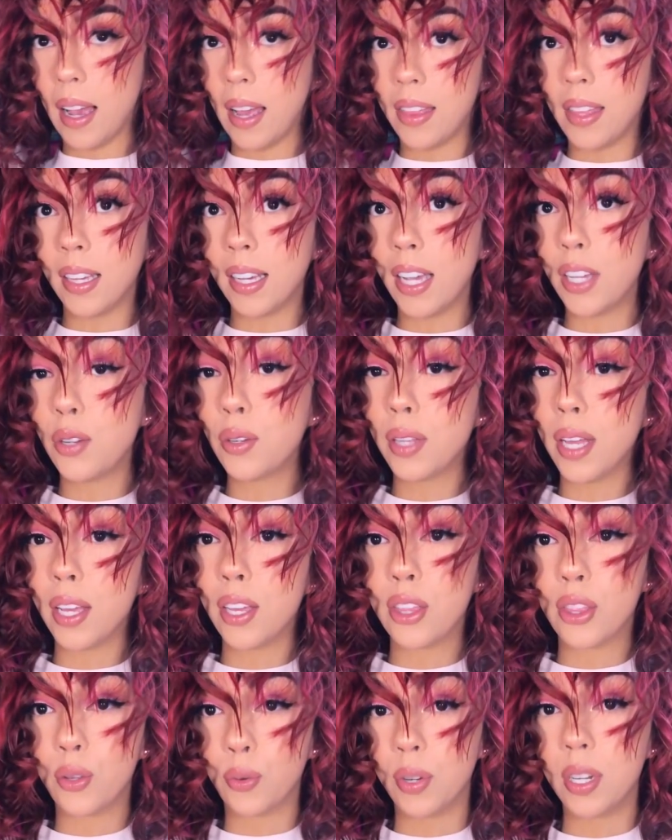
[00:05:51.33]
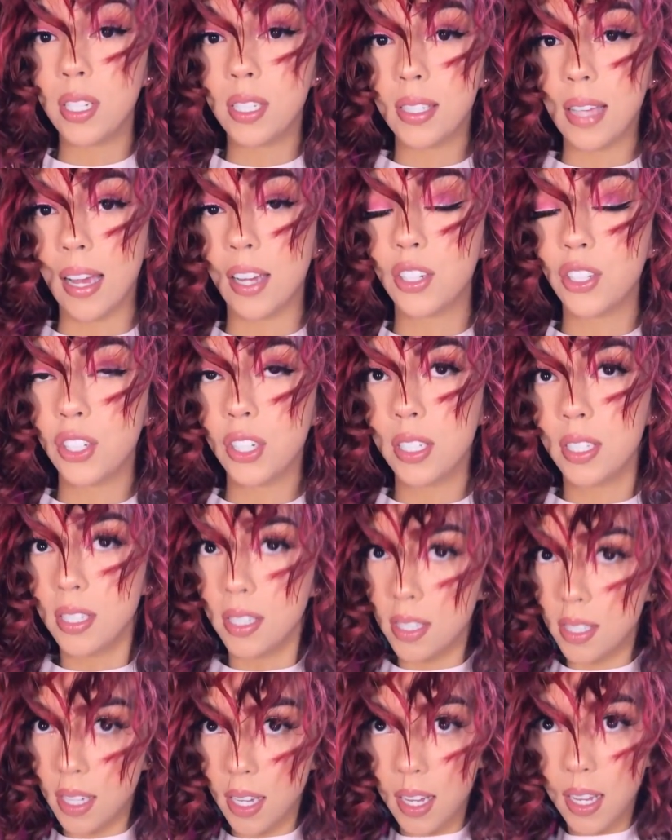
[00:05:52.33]
I think I do like 3
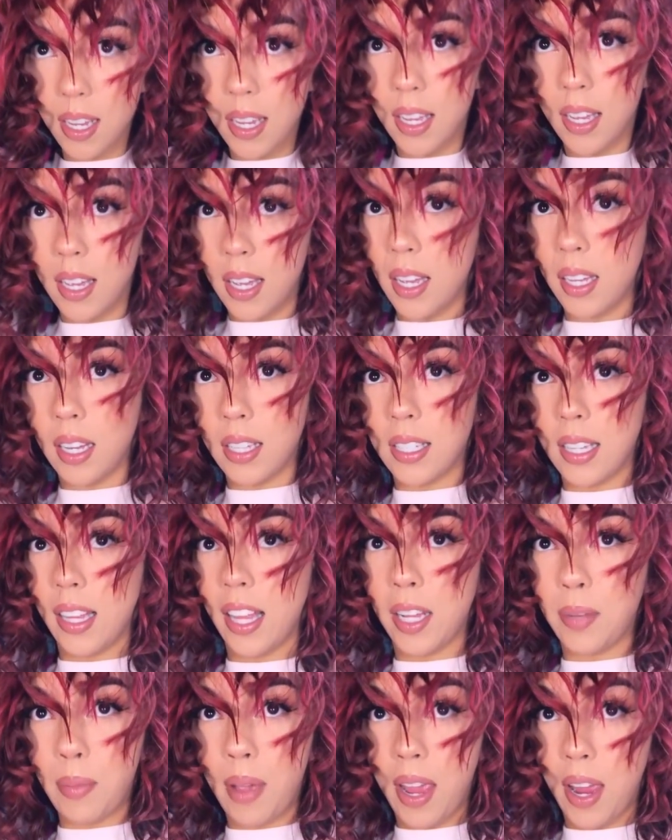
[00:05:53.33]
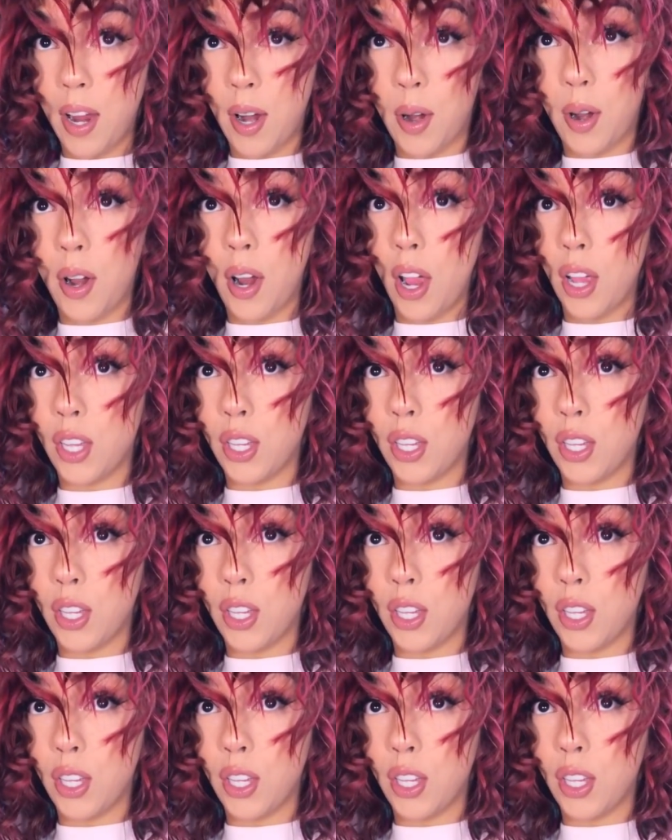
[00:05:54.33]
sections because I like my hair